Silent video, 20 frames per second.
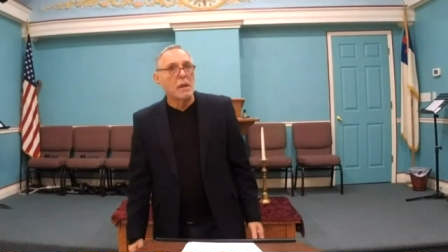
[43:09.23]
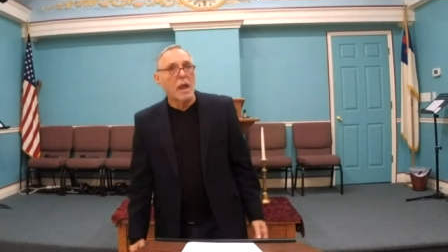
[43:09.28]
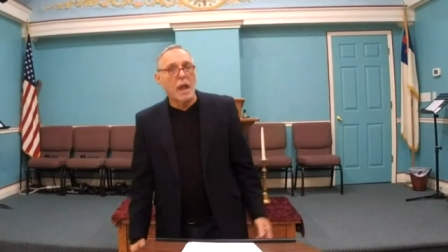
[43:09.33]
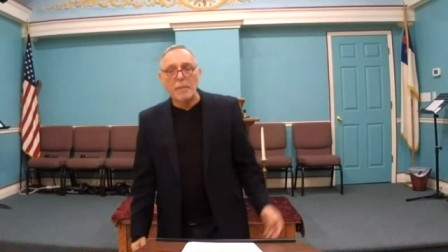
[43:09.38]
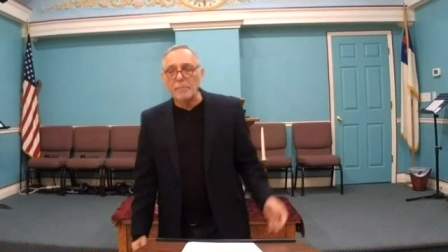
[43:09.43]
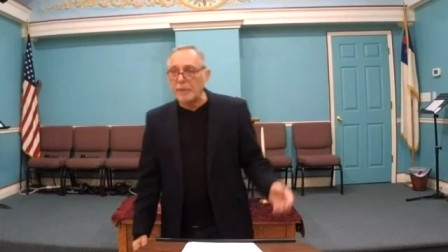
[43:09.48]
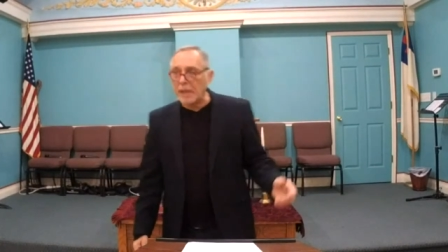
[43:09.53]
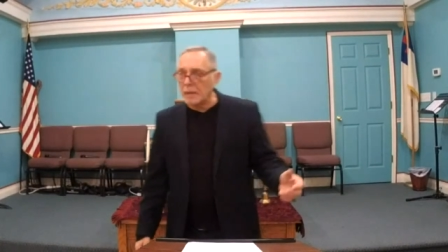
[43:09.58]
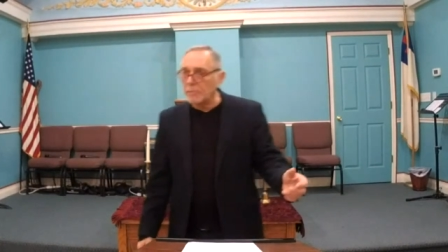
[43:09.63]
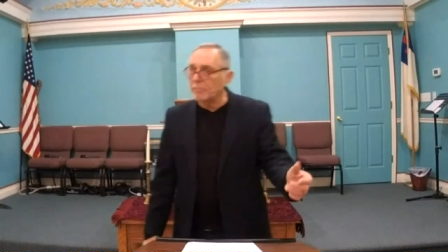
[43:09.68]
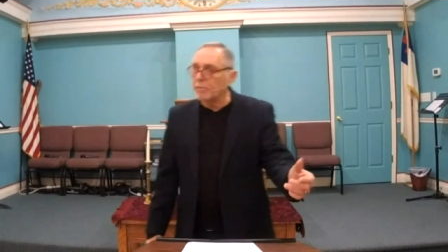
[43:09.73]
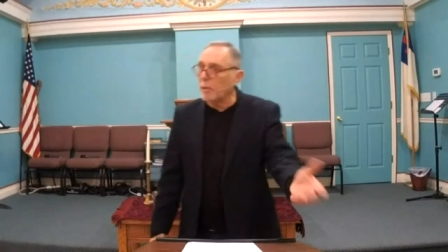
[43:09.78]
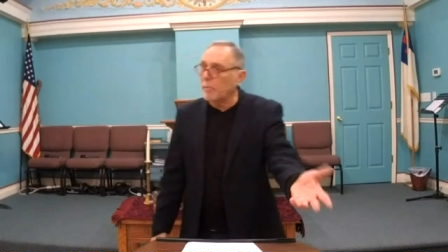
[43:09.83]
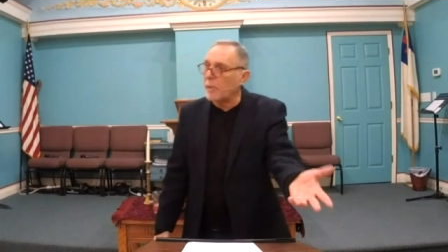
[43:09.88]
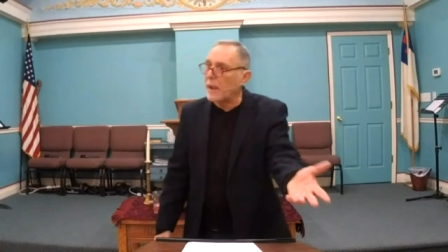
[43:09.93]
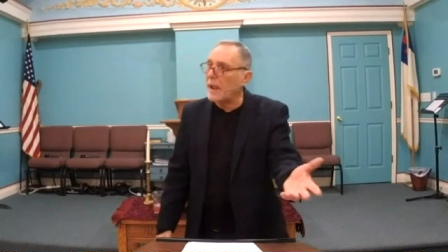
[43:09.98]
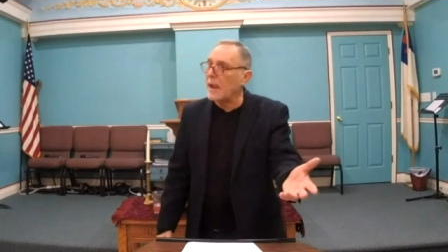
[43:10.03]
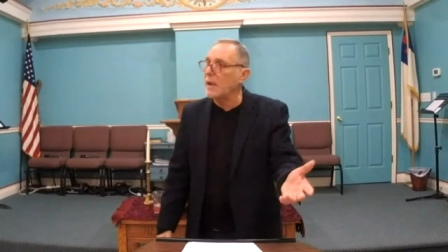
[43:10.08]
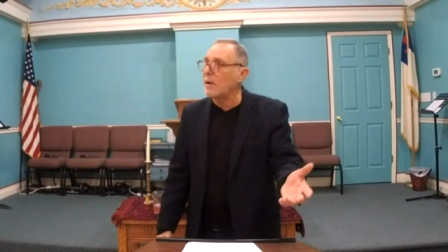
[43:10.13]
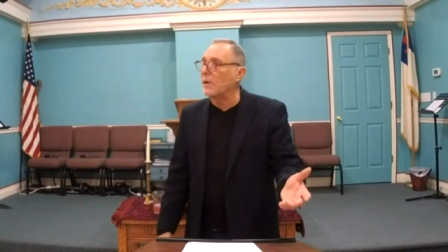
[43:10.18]
I'm getting
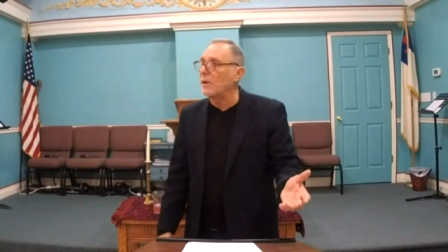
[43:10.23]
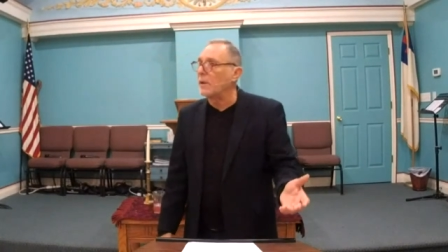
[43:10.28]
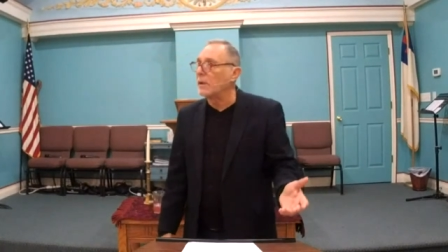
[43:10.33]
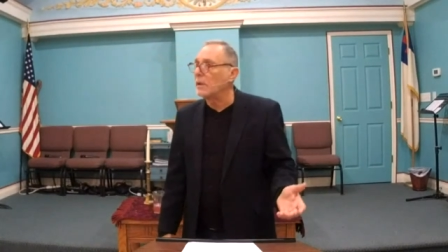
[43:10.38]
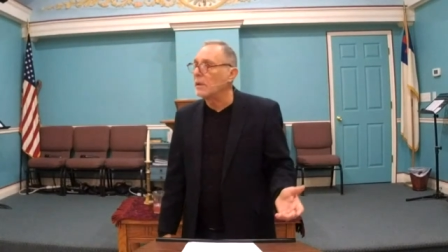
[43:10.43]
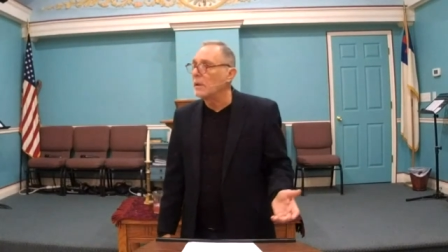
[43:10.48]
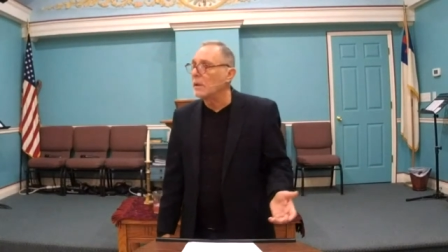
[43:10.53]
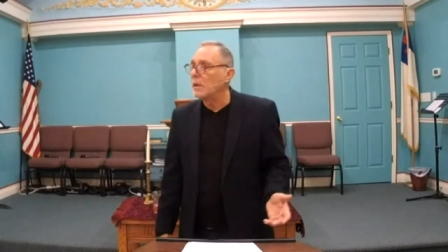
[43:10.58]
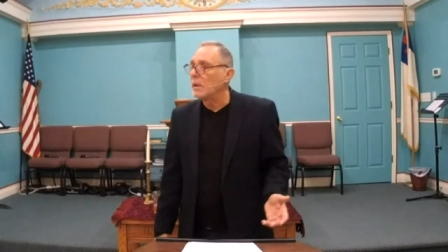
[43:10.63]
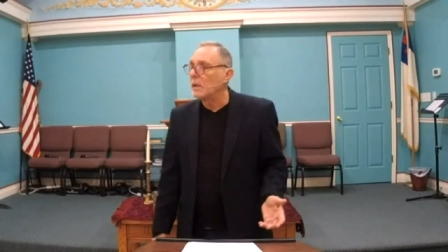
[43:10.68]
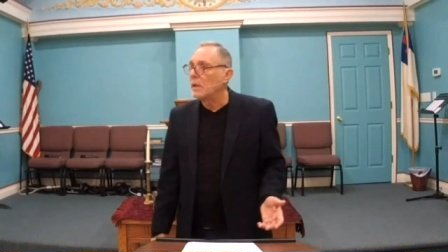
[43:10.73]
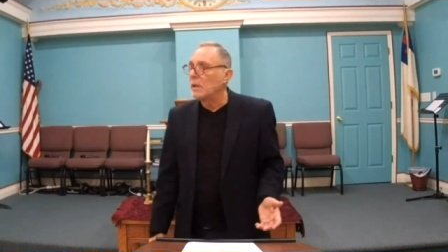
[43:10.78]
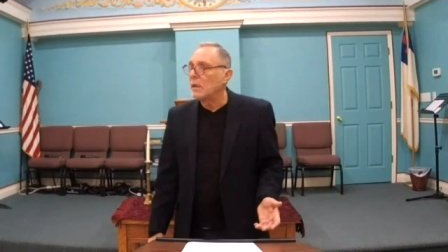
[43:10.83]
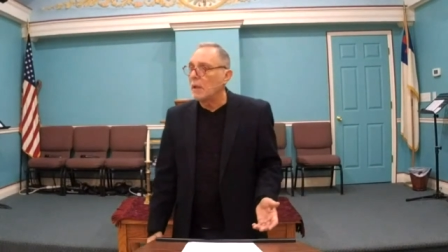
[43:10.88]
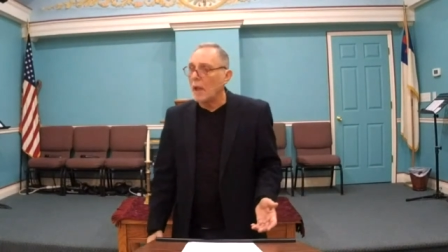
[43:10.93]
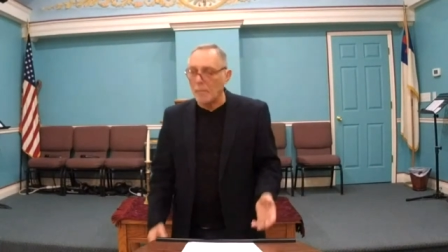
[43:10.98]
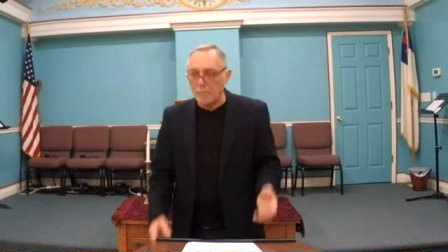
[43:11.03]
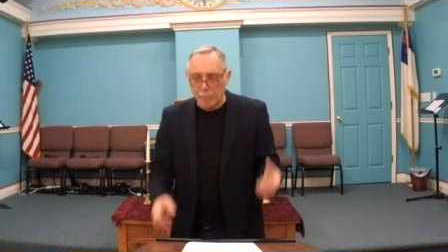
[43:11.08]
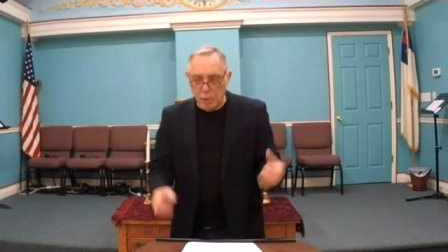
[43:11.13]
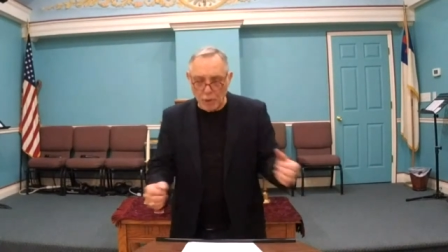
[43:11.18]
prepared.
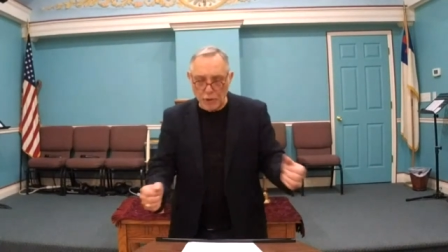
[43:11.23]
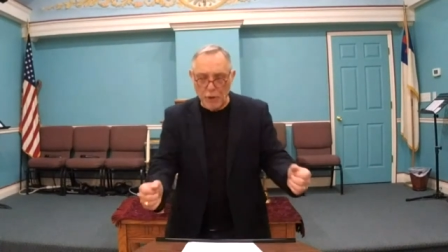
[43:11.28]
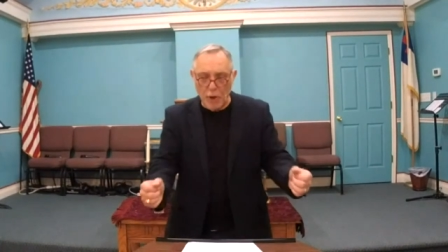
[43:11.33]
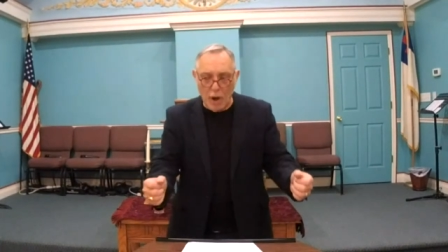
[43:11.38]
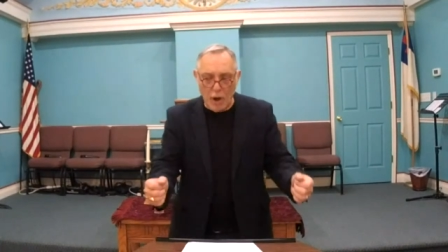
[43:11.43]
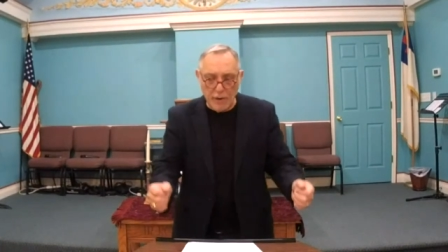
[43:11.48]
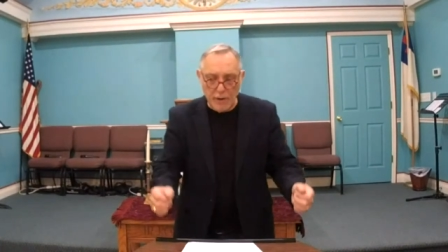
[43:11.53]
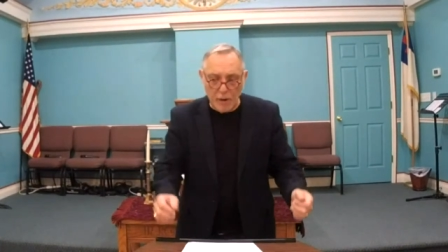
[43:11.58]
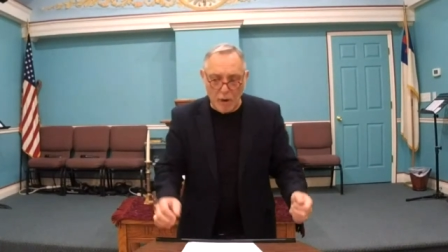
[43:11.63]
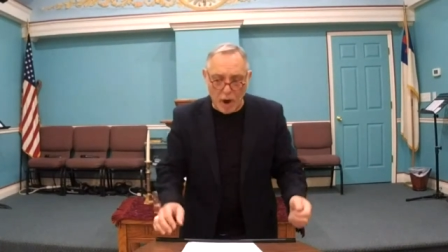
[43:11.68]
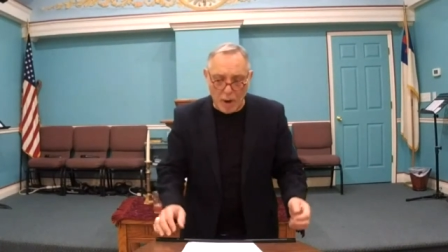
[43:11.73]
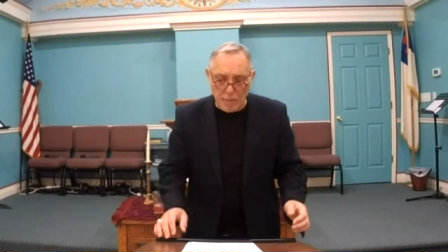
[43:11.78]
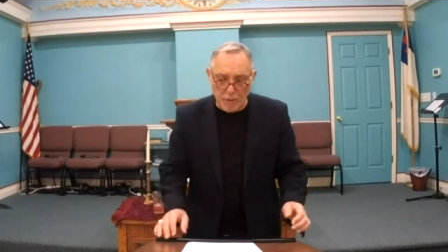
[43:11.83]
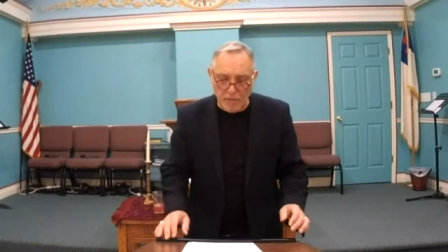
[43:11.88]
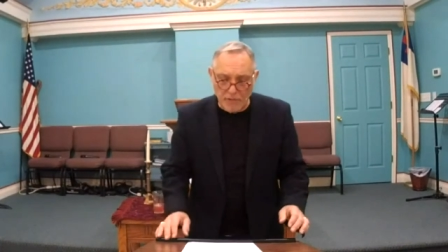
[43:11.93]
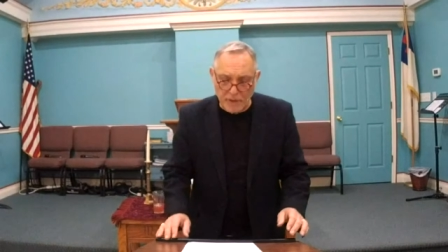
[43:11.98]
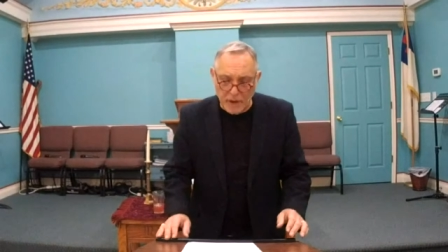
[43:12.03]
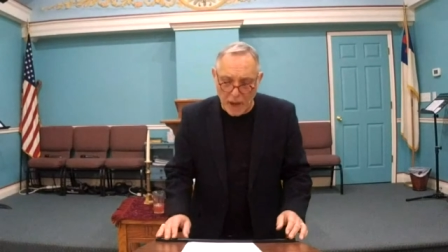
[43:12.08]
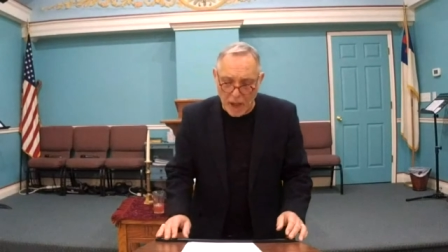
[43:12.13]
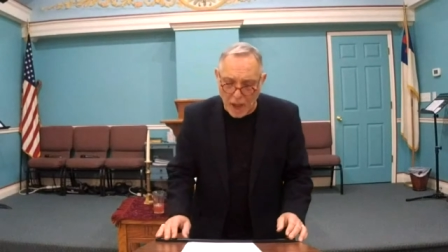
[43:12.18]
I'm putting on the
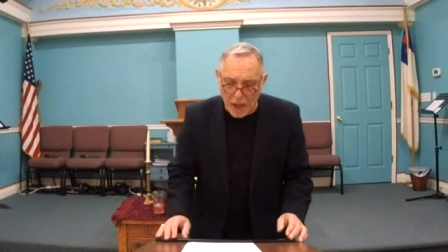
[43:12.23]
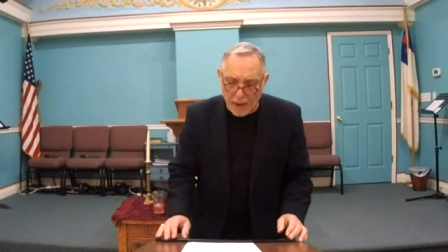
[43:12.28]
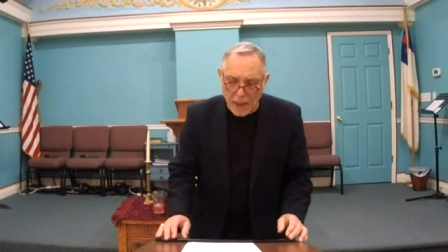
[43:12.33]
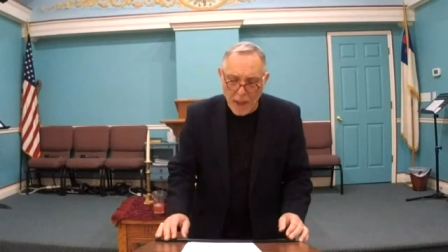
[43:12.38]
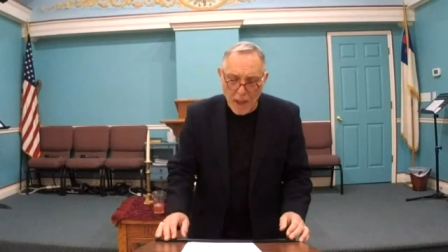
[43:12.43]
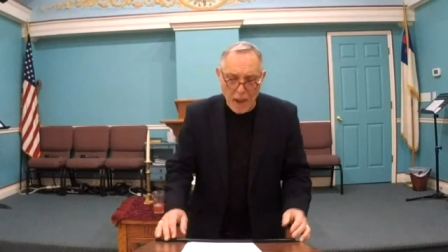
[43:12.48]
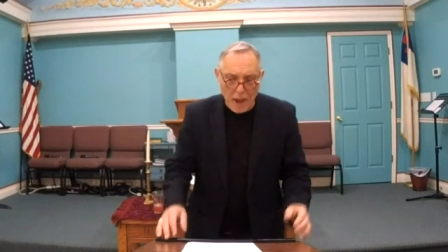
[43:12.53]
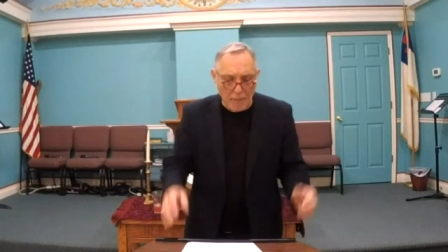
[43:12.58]
armor of God.